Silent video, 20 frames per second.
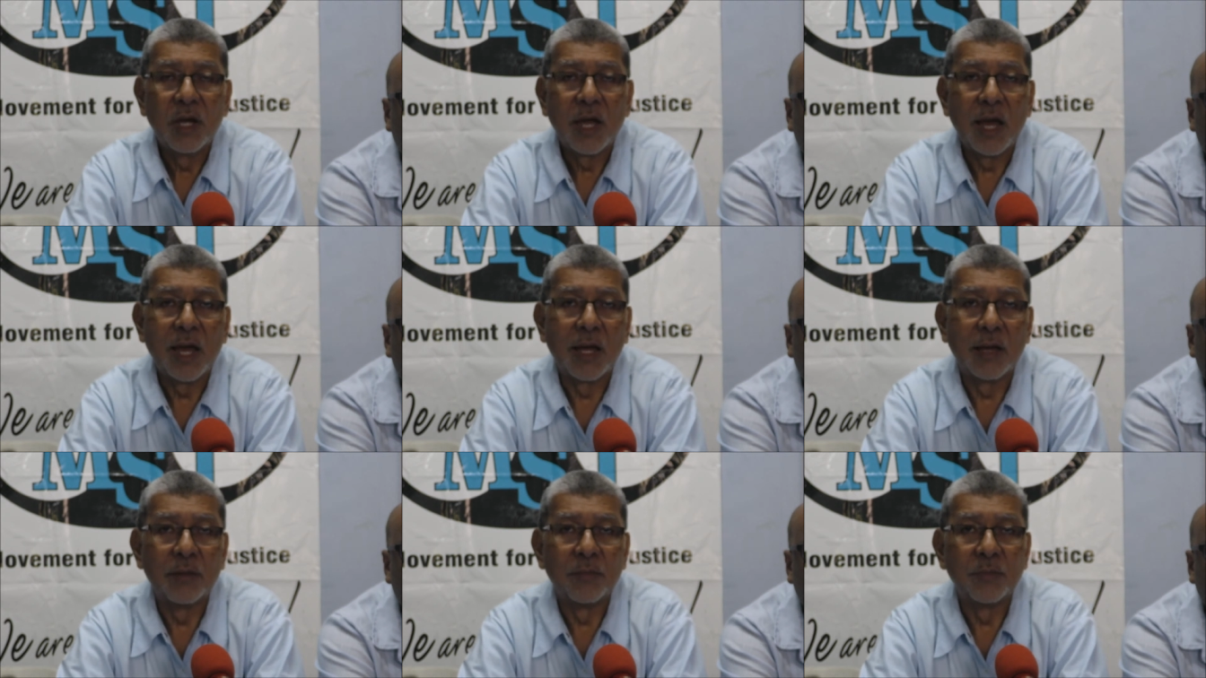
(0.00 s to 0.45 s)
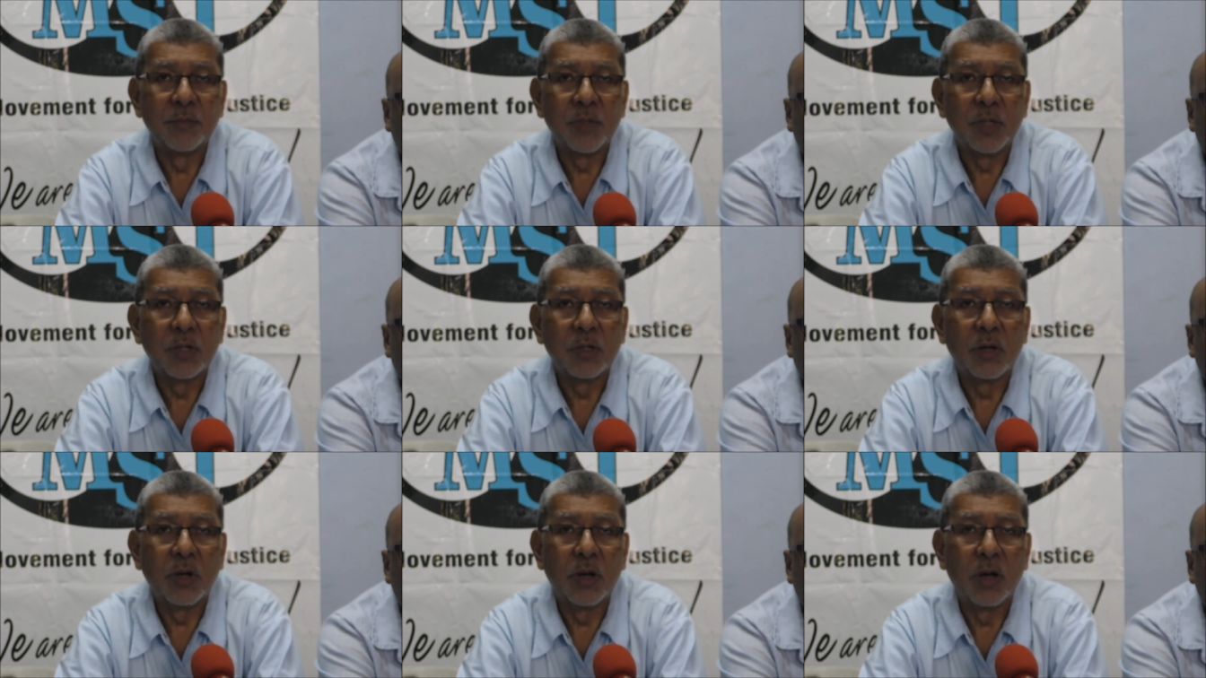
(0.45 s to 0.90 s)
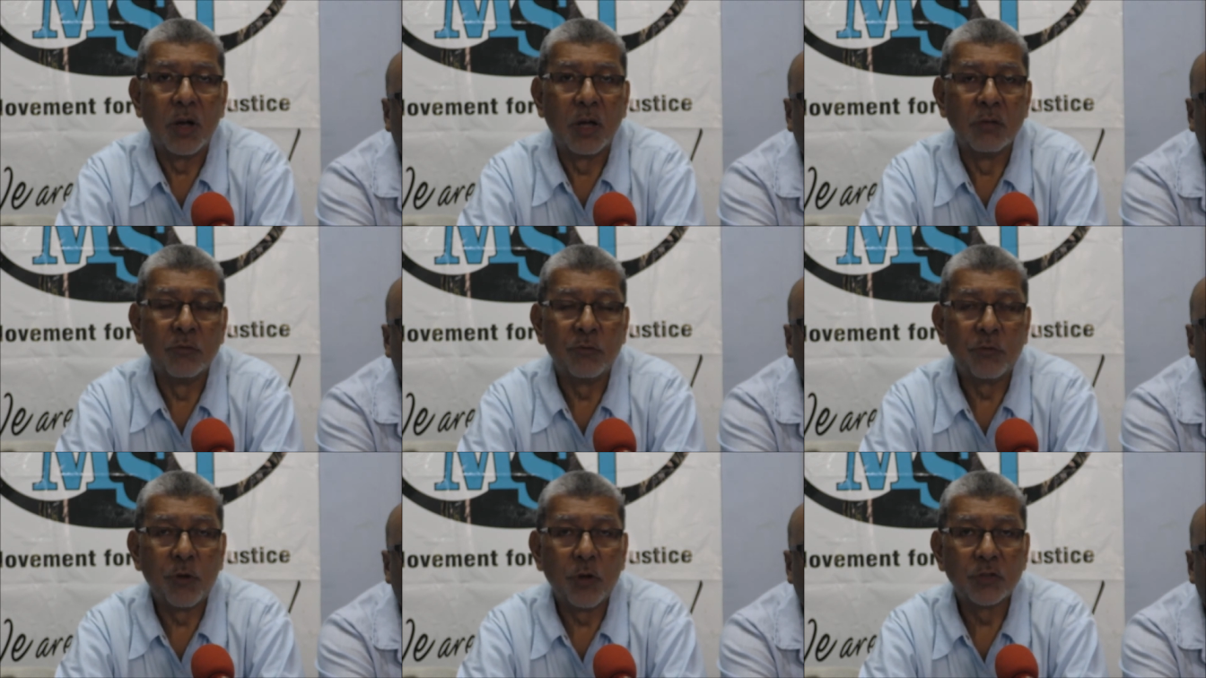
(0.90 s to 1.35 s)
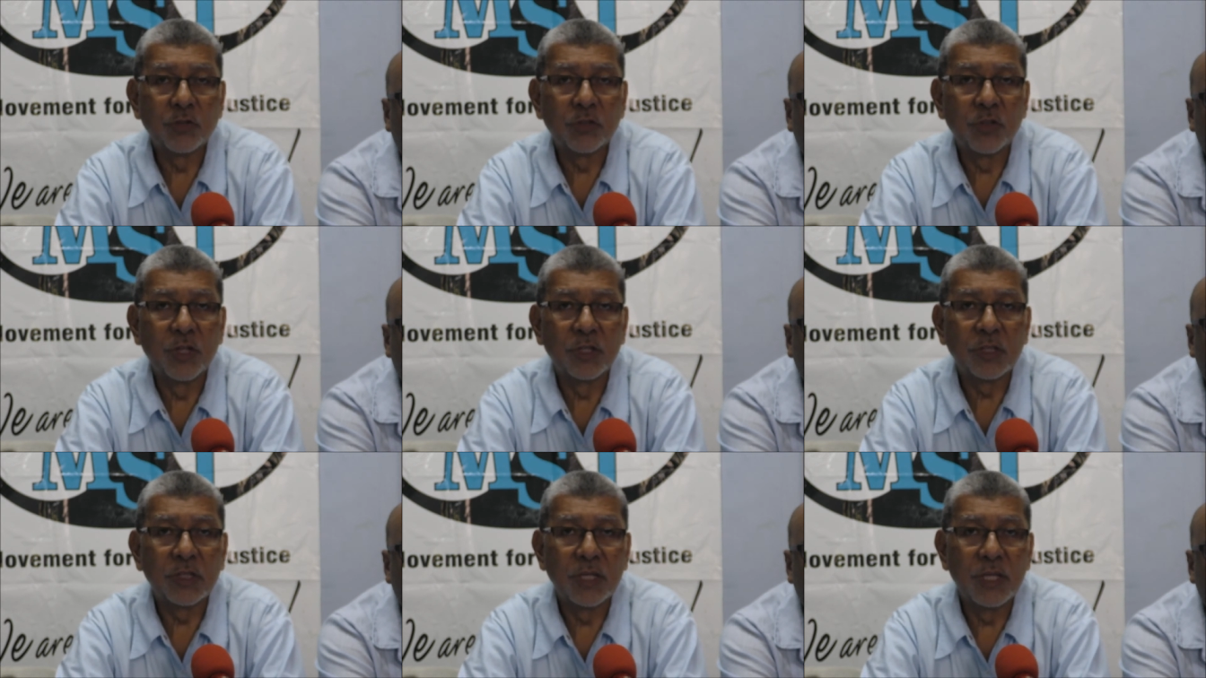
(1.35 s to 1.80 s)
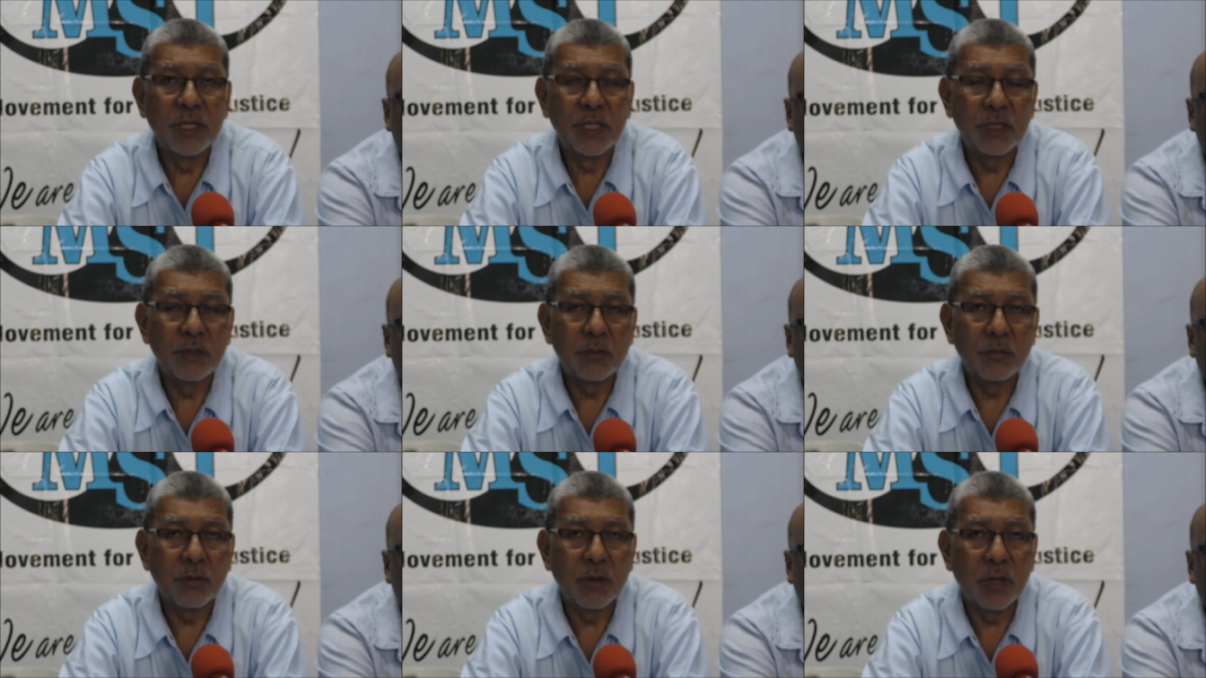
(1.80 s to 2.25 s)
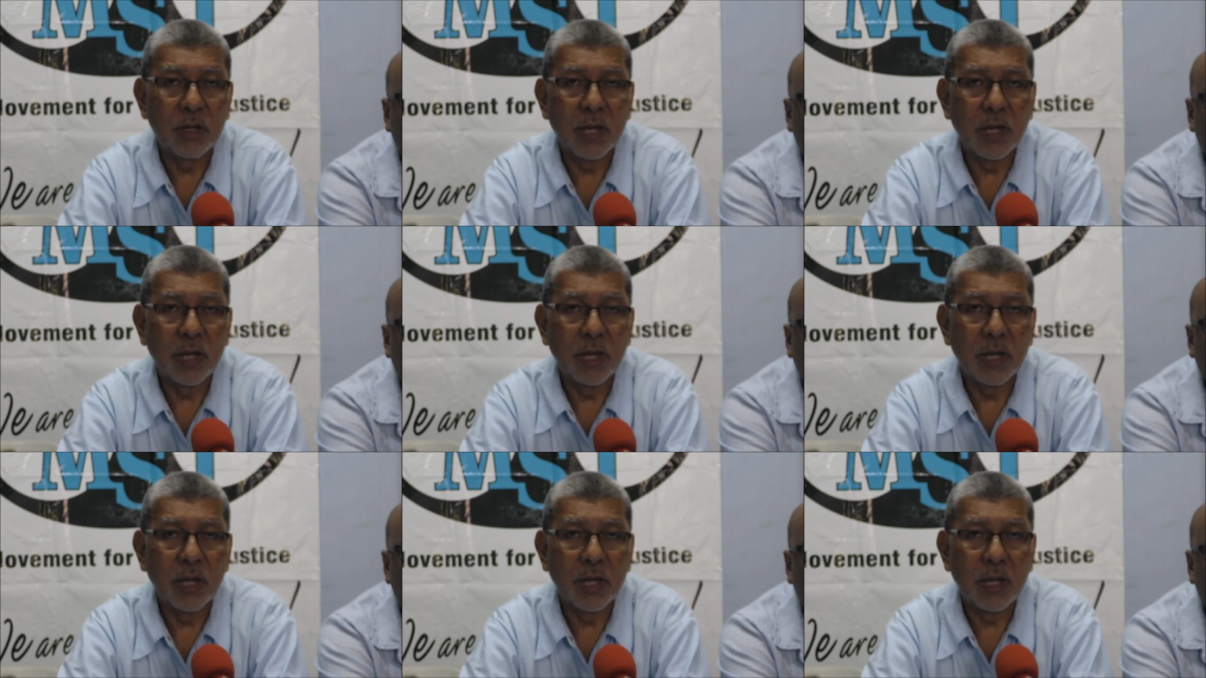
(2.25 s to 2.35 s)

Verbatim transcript: Um, unfortunately,